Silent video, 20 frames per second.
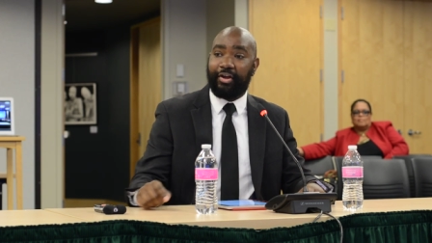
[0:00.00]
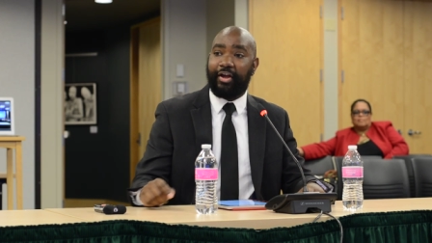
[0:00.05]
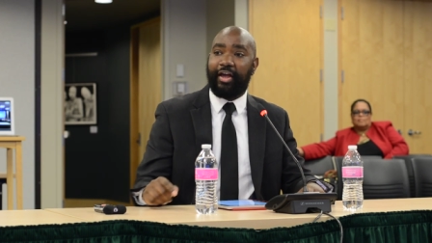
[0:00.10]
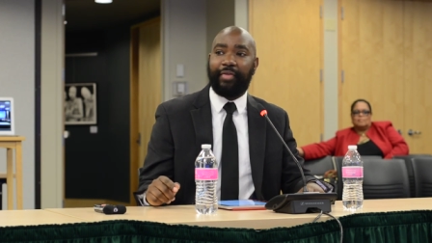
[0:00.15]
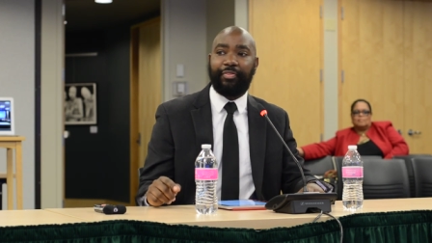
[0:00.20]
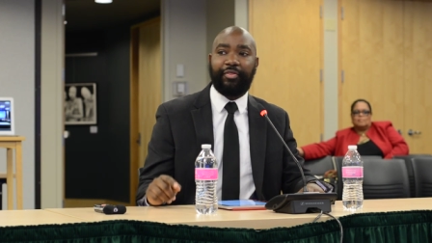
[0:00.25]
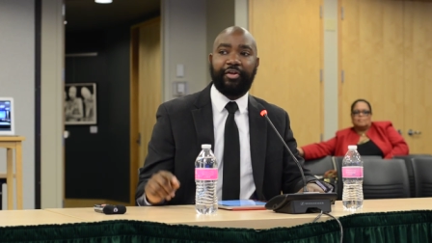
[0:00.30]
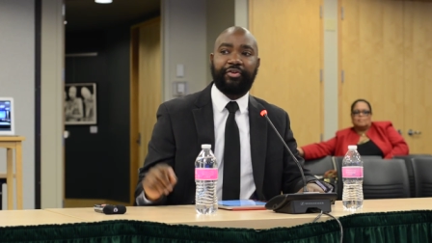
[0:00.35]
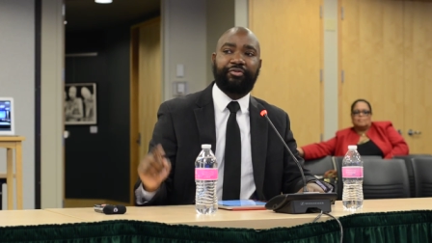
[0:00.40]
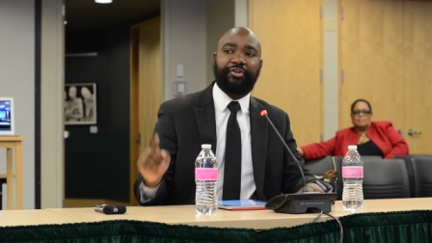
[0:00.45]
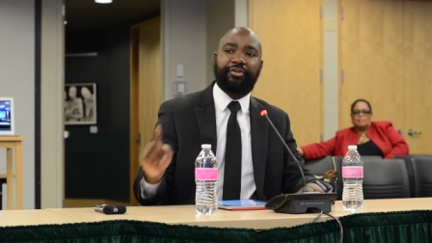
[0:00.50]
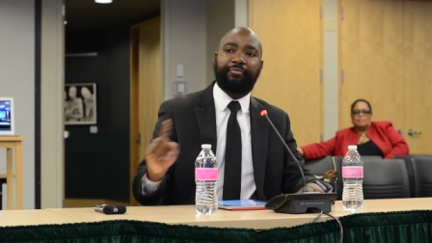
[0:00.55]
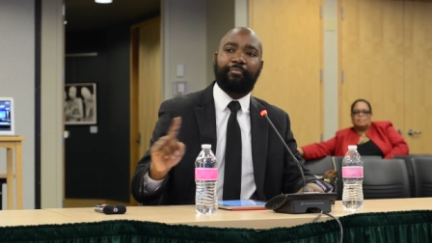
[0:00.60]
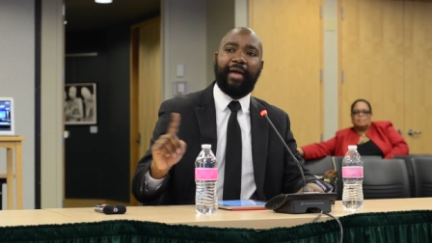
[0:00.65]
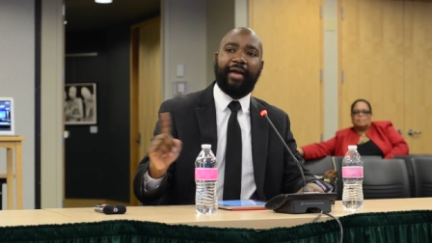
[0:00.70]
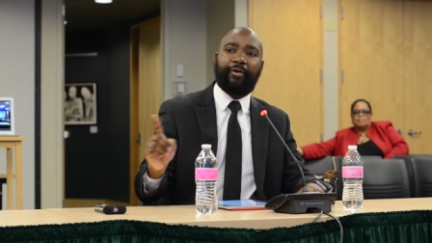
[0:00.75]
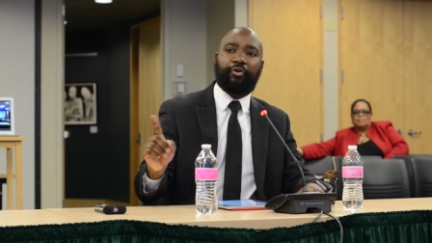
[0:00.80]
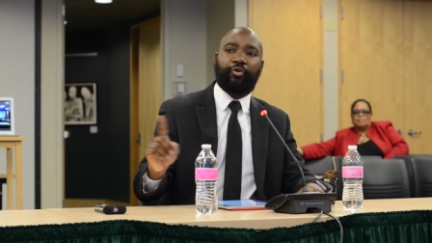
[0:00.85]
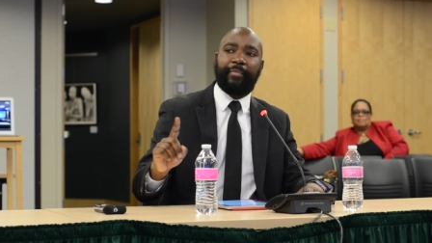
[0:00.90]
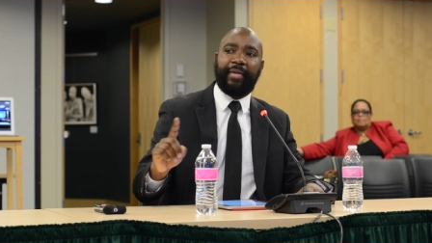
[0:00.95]
and then didn't
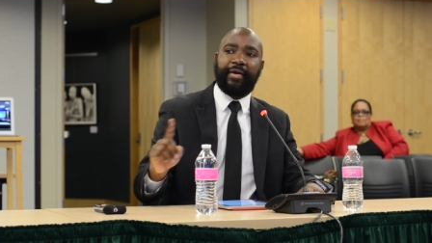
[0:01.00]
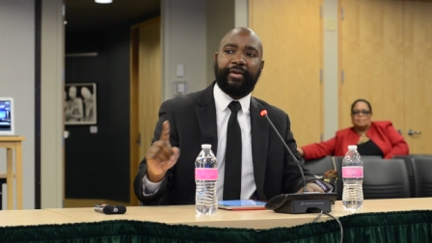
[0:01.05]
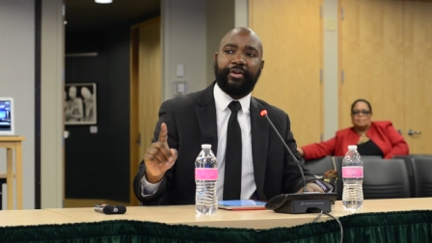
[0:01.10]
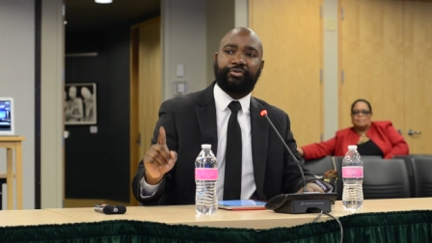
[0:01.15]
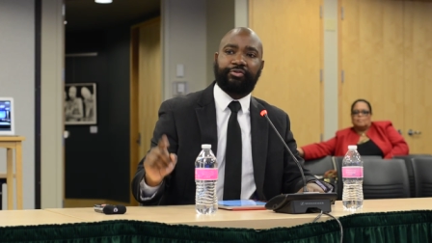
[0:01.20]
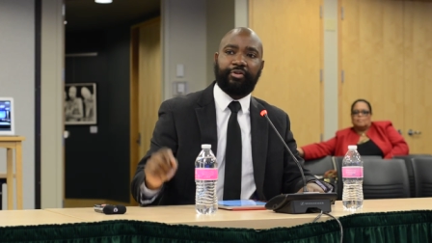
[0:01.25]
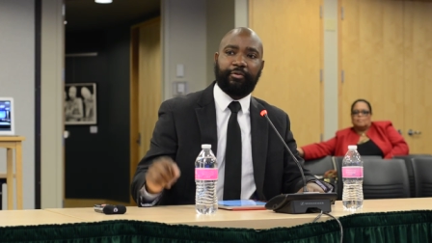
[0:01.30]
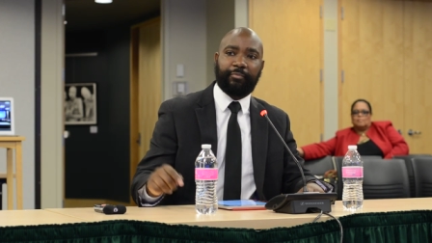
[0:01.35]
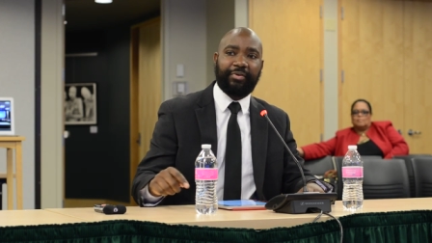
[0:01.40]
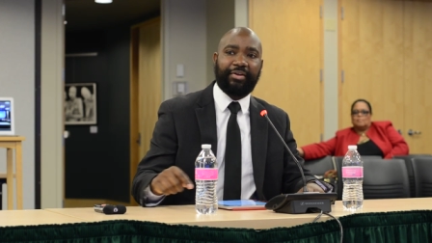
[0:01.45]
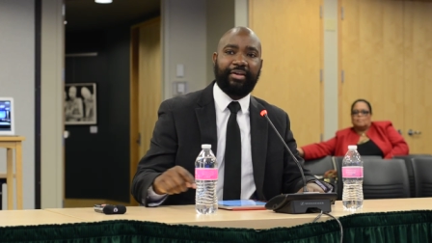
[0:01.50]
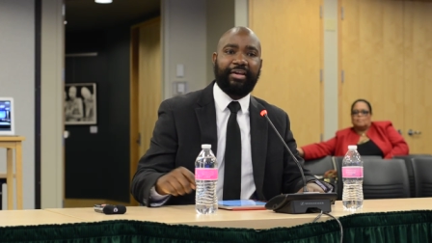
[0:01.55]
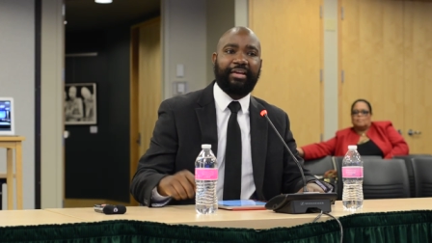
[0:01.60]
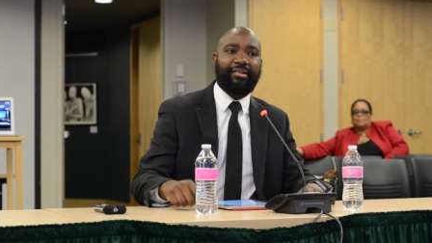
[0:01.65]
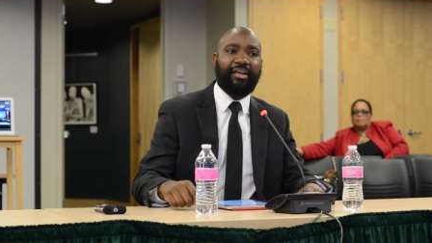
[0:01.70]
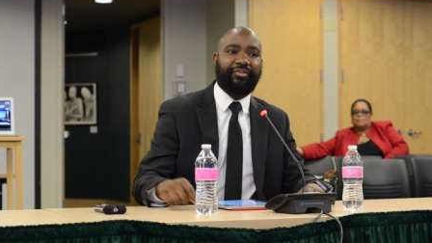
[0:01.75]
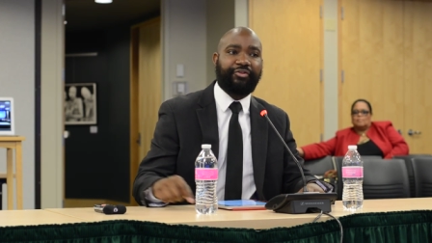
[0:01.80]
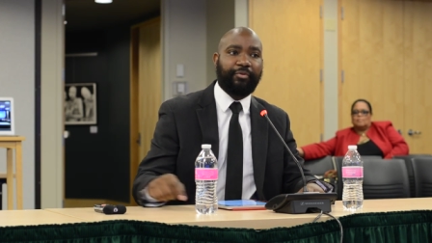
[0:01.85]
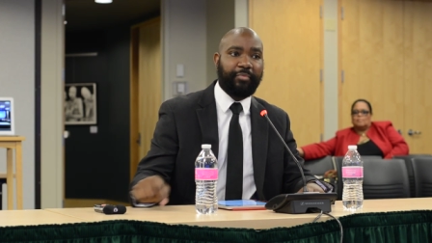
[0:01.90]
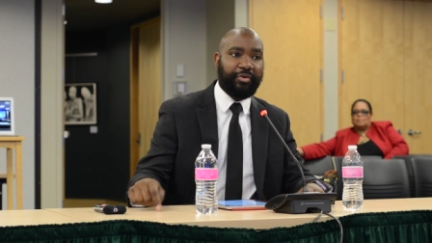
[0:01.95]
micromanage them. He
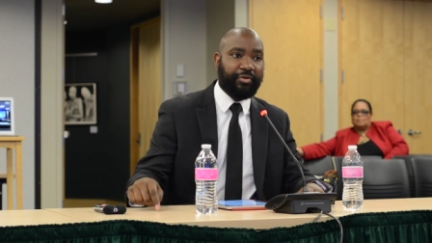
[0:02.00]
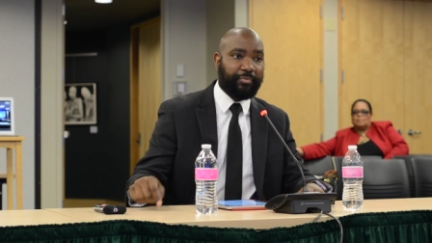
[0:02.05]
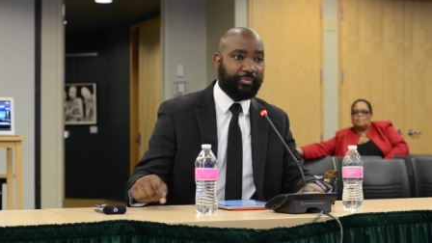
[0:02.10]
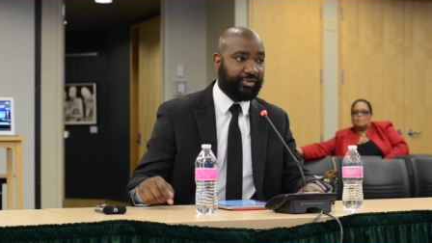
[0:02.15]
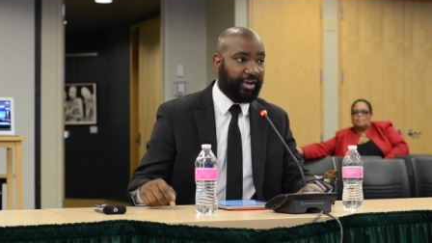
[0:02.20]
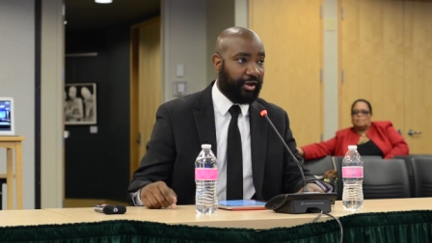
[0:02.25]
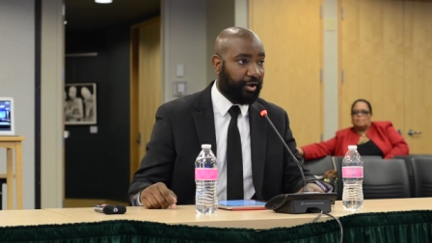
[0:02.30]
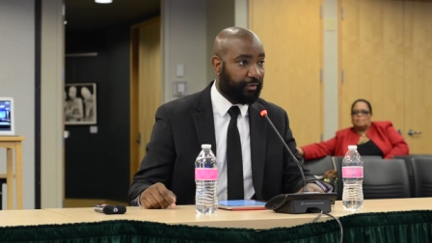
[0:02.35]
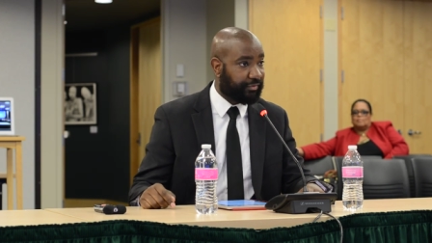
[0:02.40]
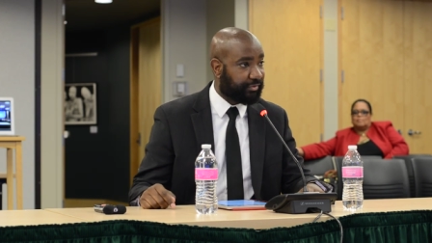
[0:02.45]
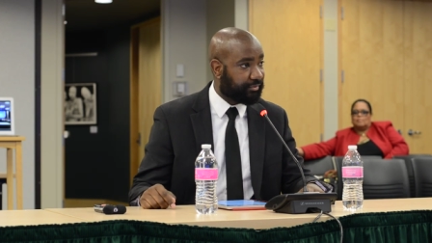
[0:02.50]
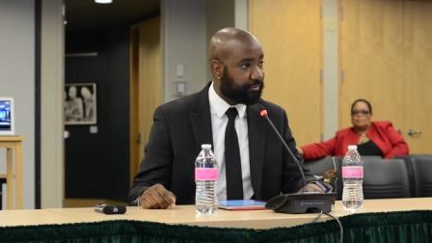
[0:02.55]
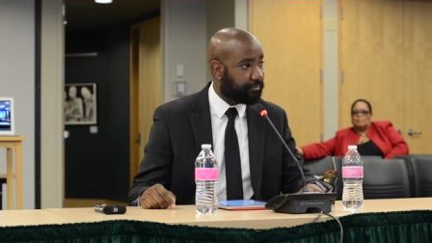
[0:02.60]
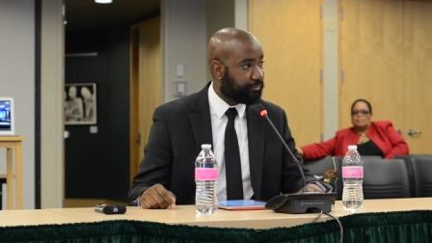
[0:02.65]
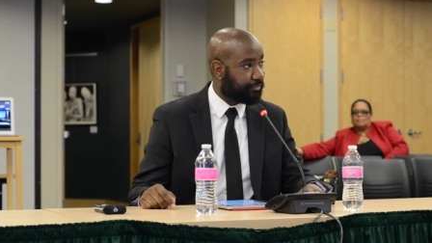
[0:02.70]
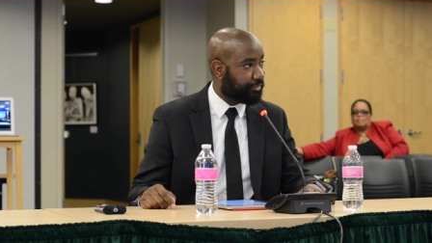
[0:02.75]
let them be themselves.